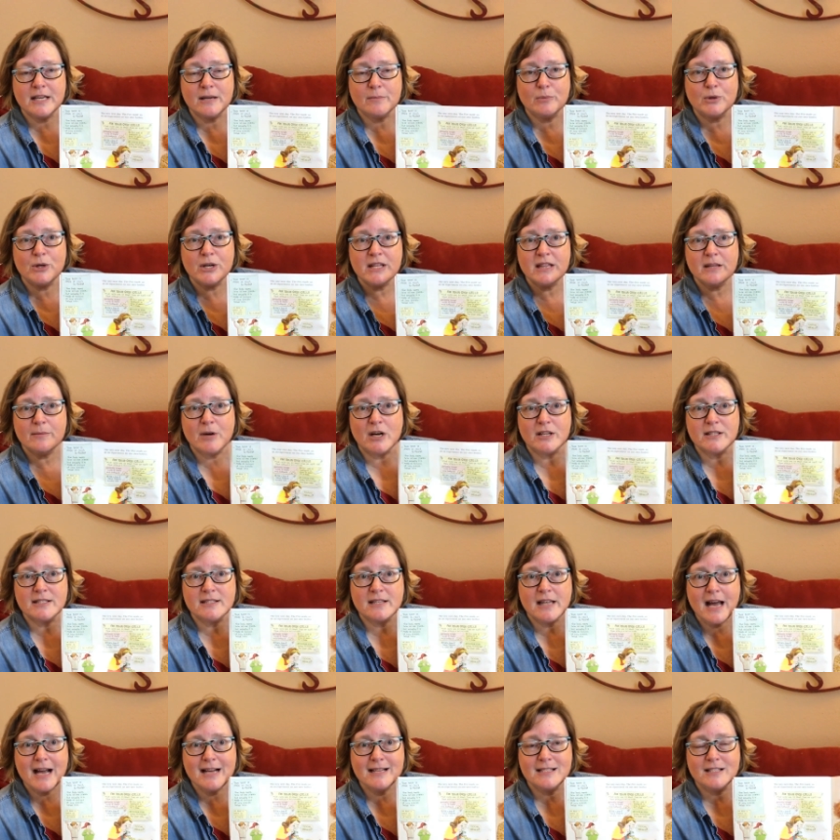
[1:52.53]
and putting them on
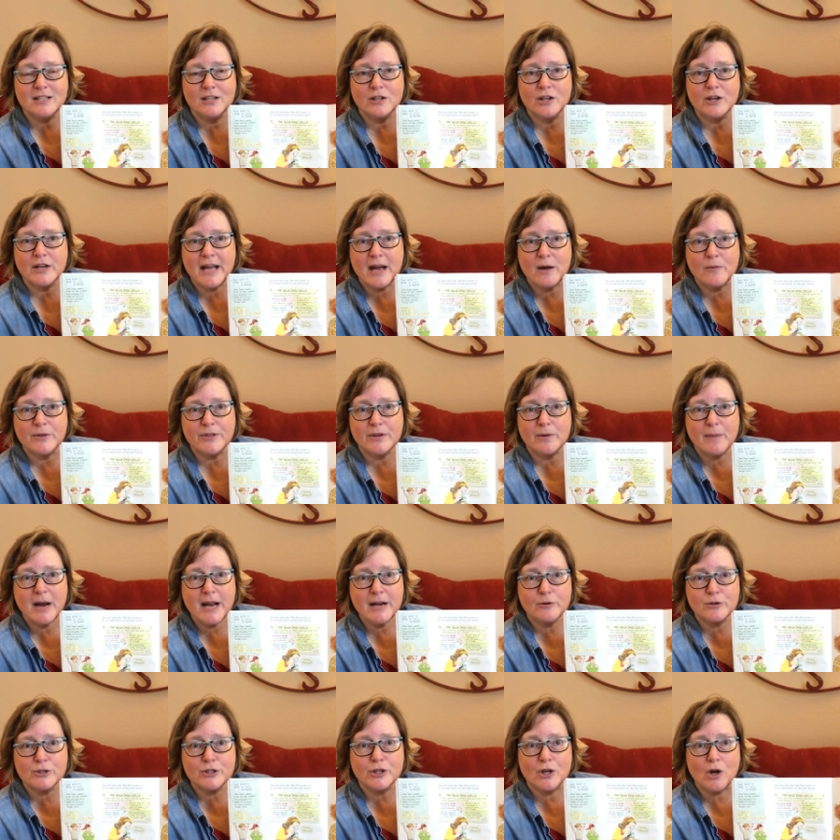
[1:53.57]
slides to look at with their
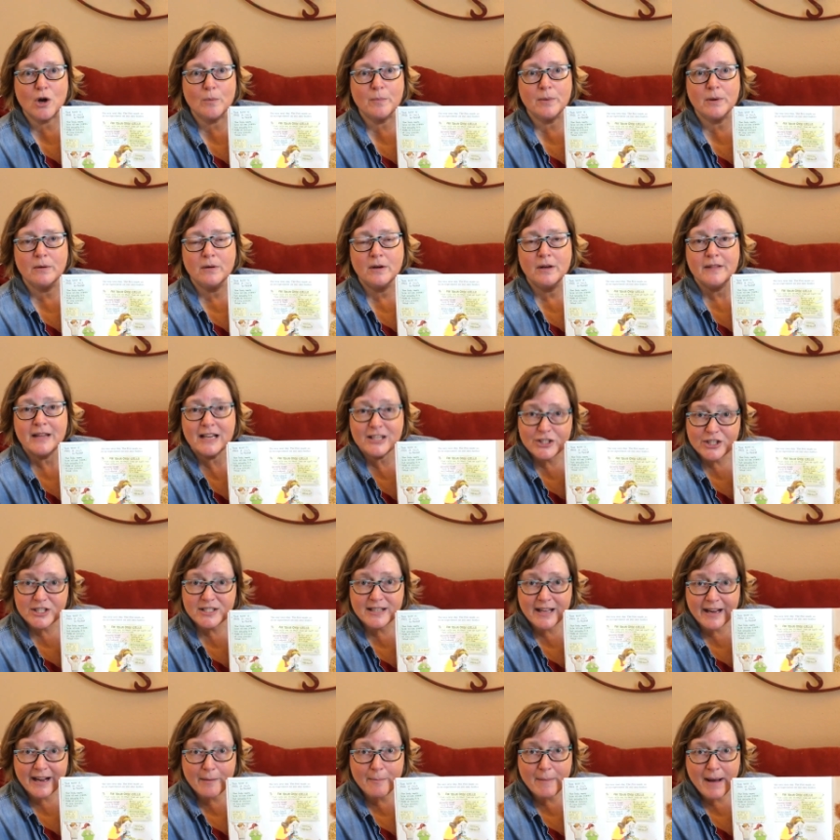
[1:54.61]
microscope. That's just
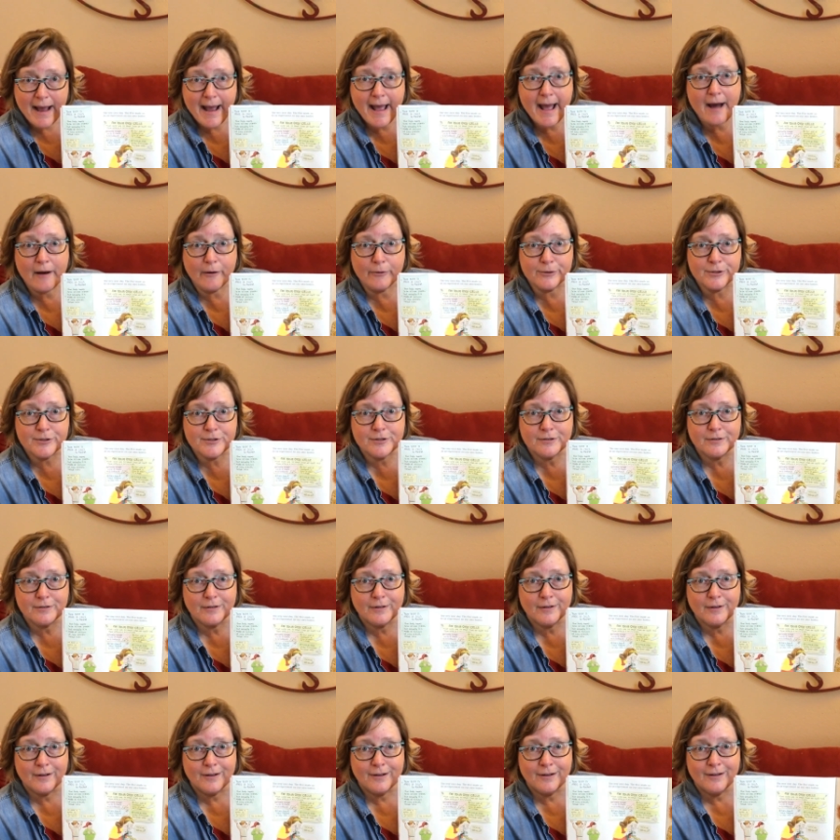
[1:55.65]
like at my house,
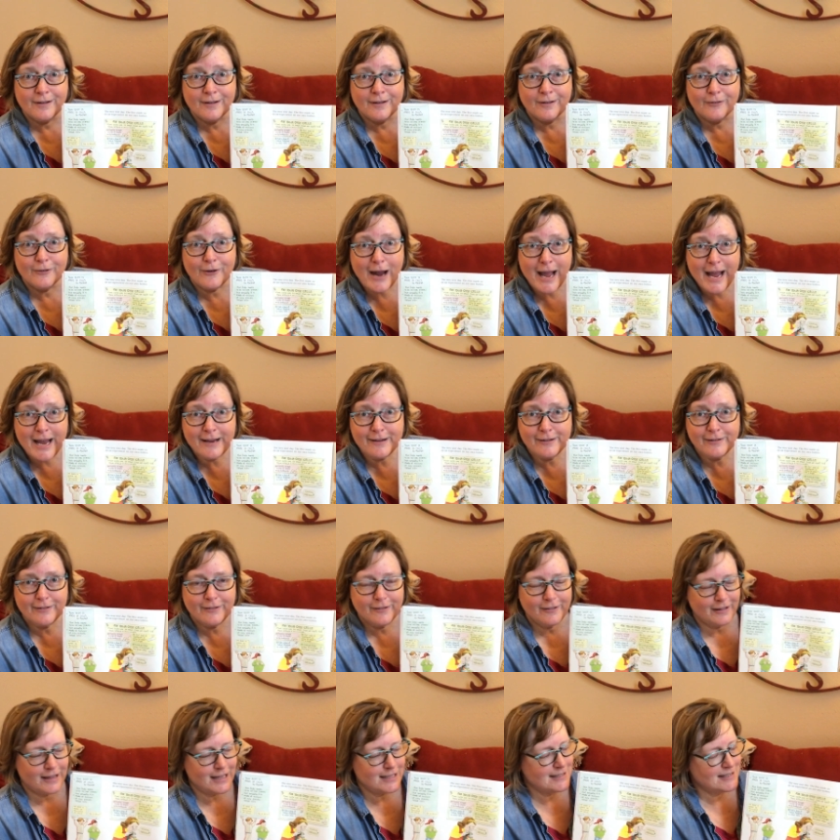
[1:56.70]
right?
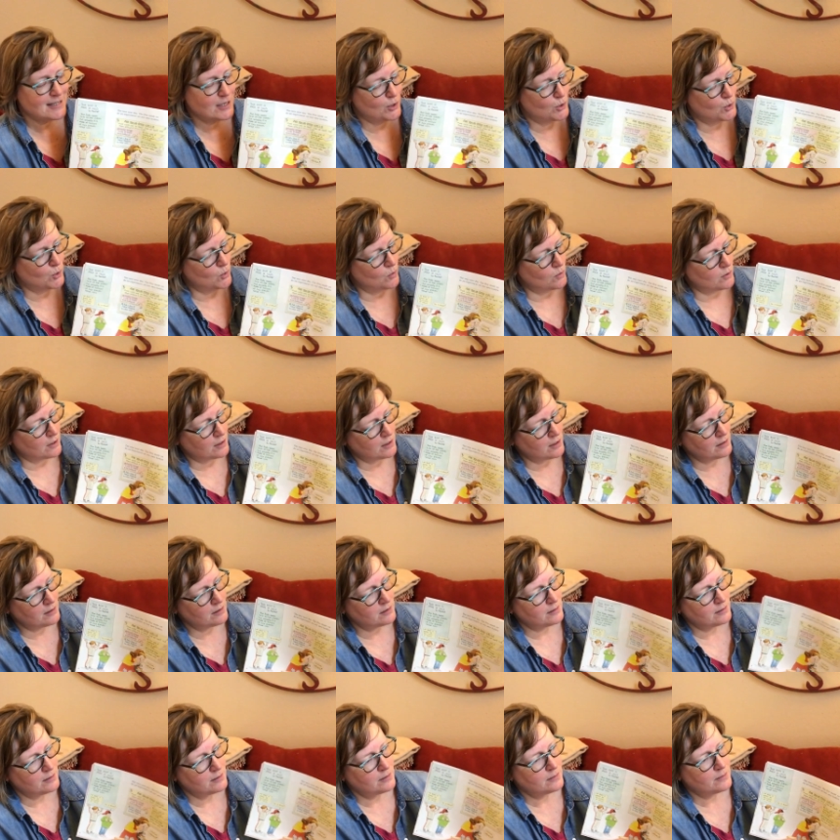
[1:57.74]
That's
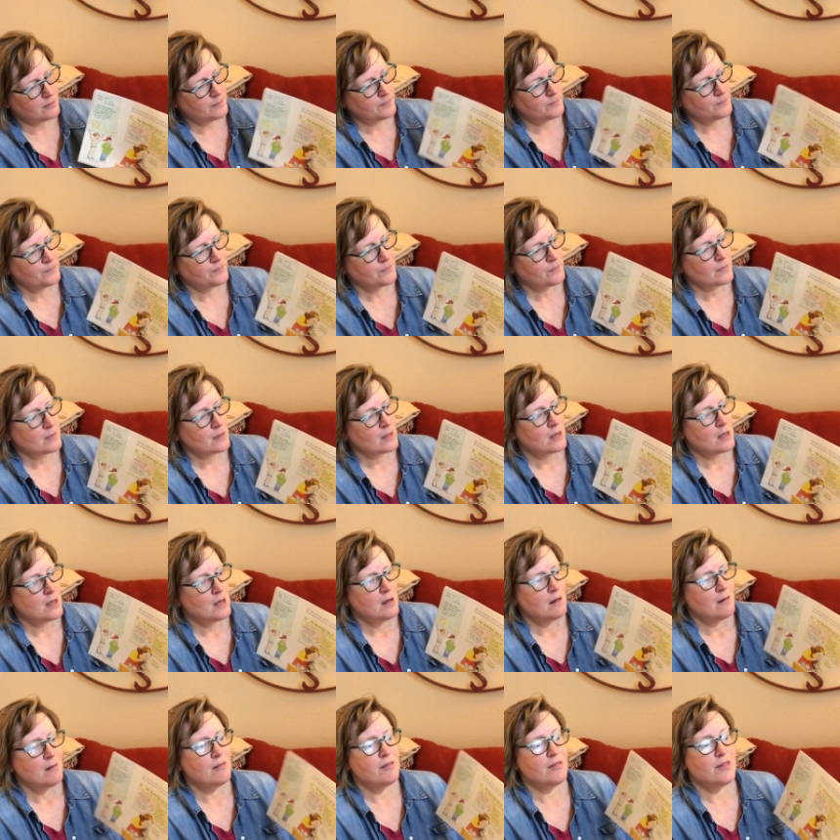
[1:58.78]
cool.
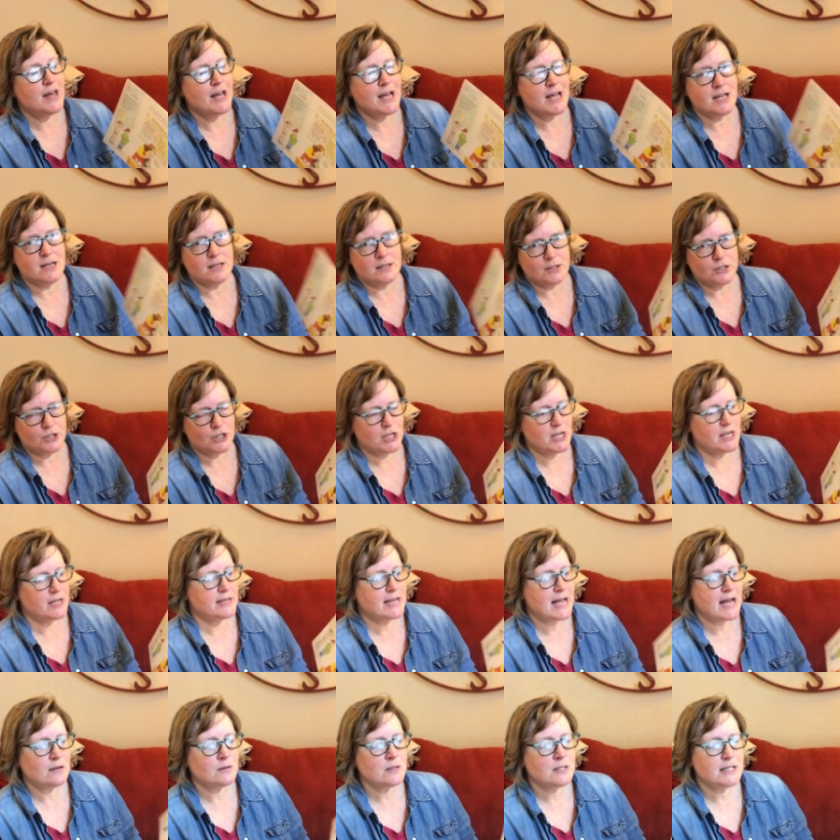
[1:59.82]
Then she
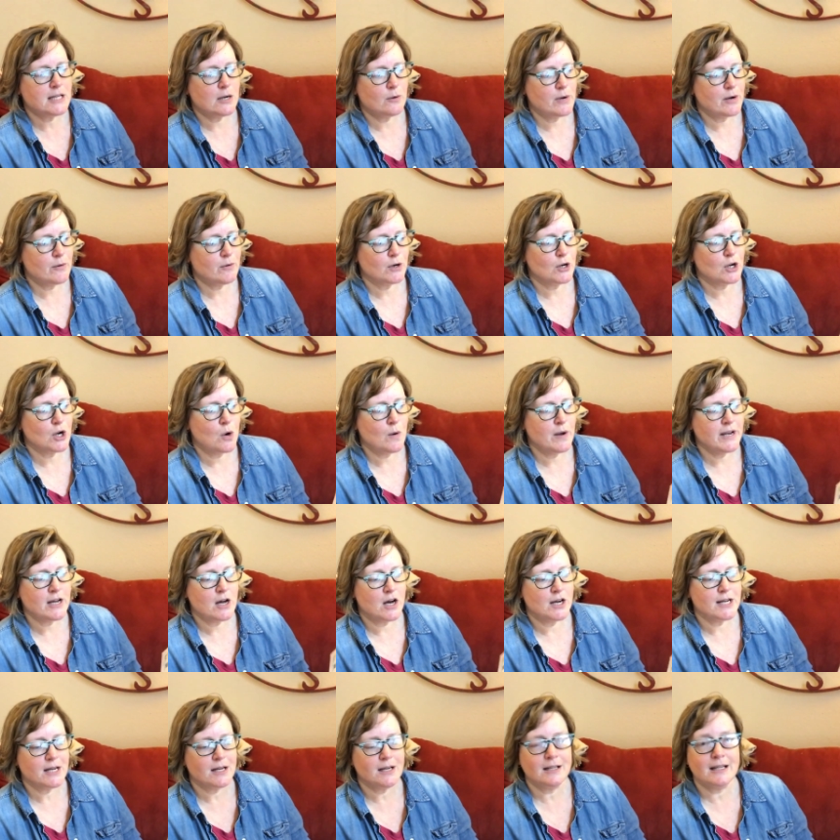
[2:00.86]
announced that we were going
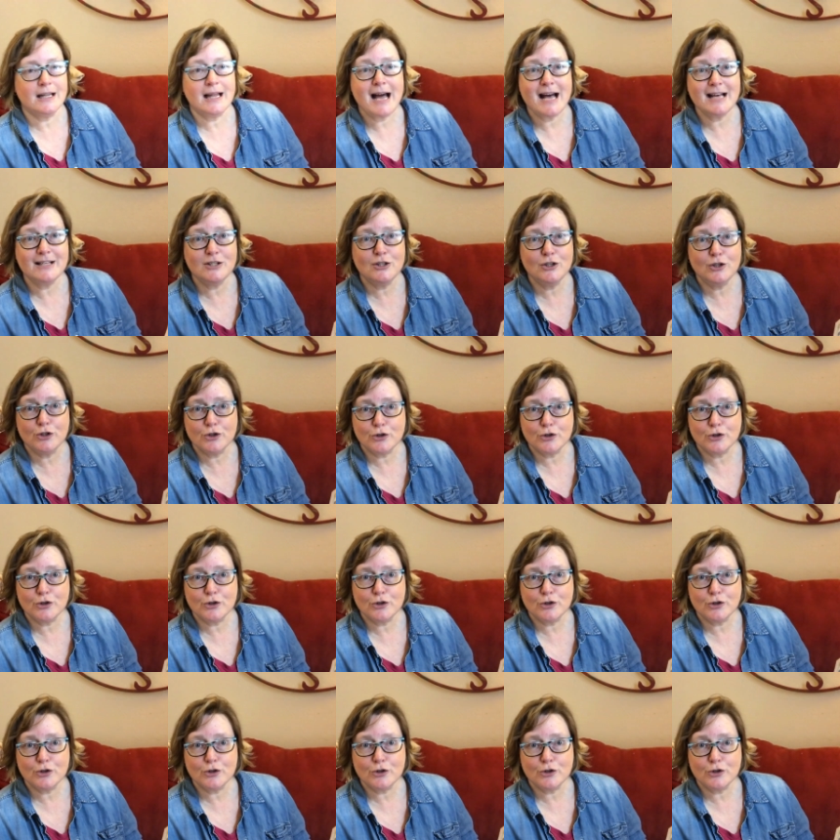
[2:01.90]
on a class